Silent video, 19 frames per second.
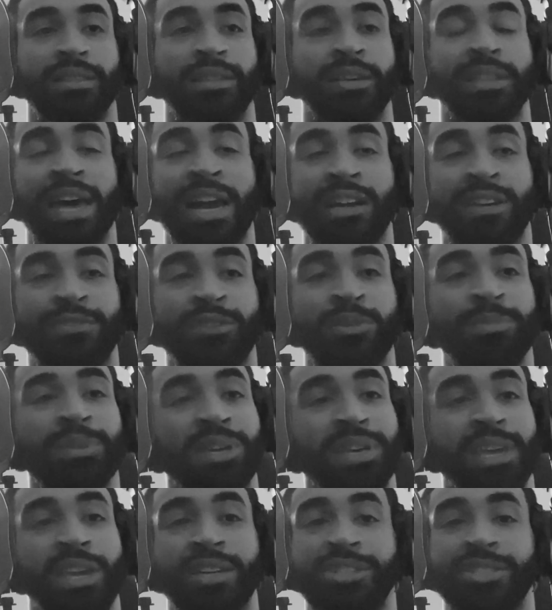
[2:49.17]
The lack of
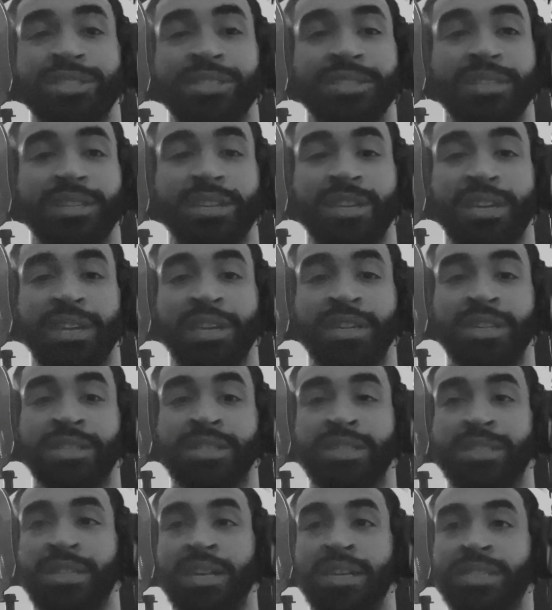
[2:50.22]
communication
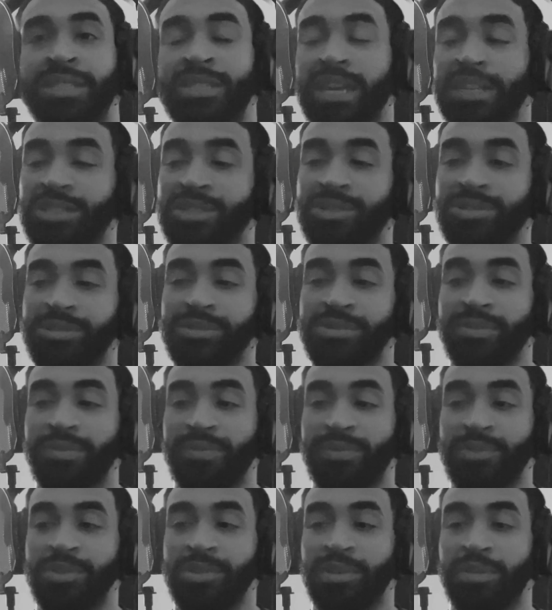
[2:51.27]
is essential
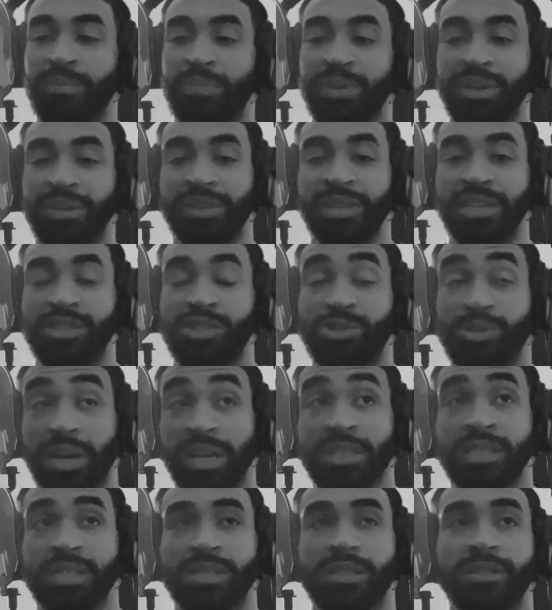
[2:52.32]
for building
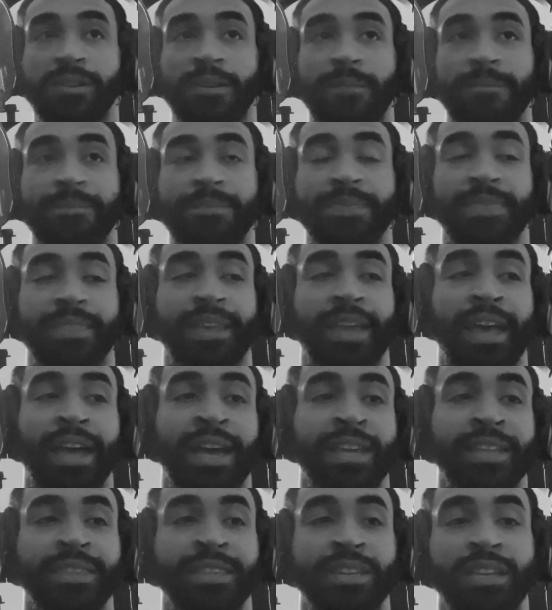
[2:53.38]
trust.
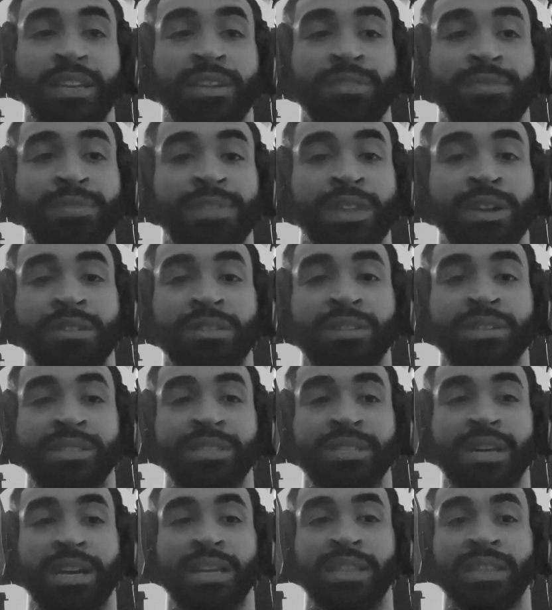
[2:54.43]
And if there
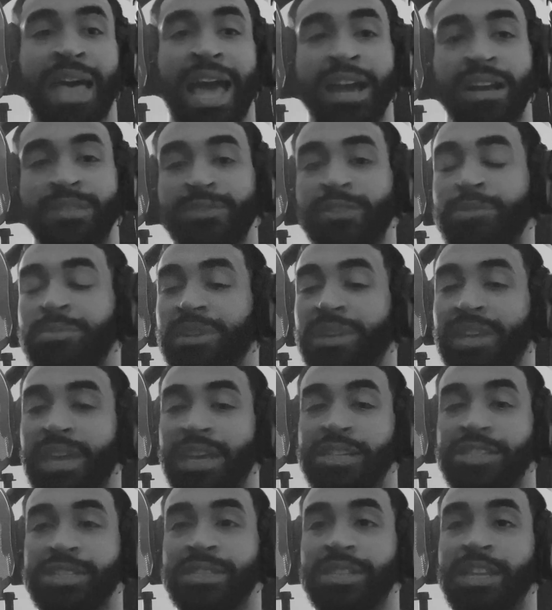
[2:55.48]
is a lack of
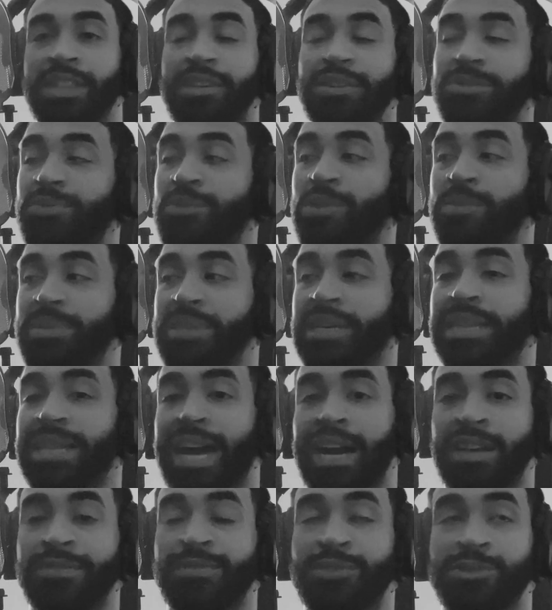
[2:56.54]
communication, then there will be a
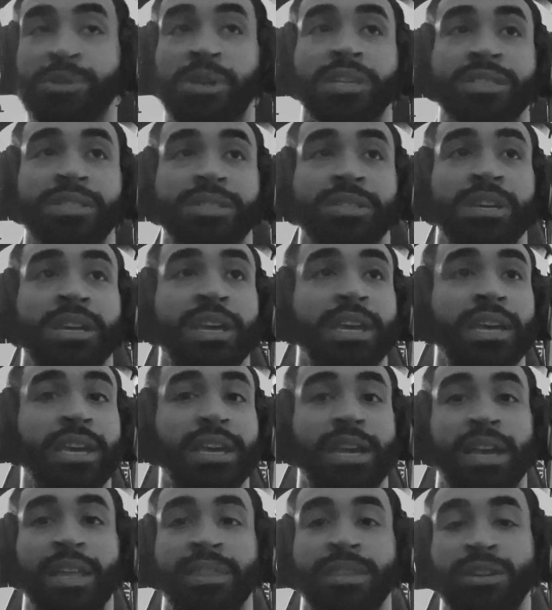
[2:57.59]
lack of trust.
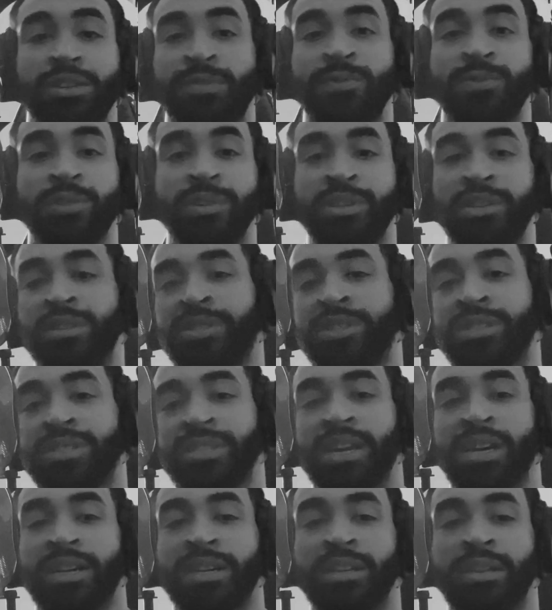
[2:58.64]
And therefore, you're
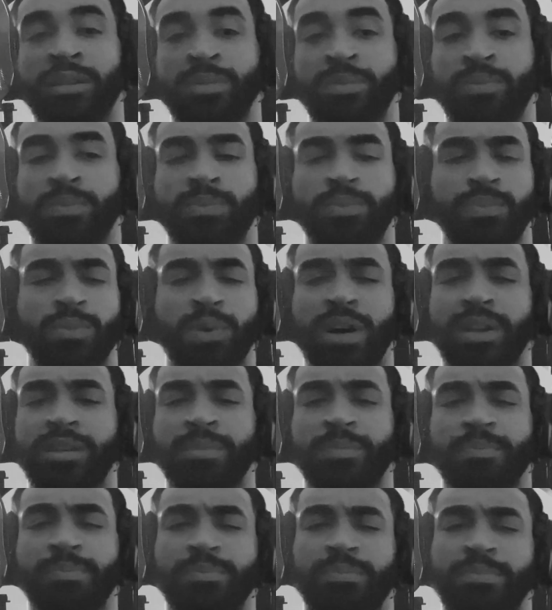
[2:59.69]
just not going to want
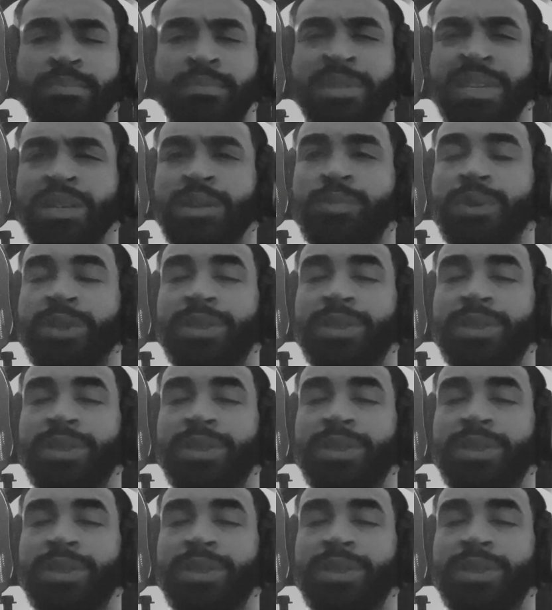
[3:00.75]
to deal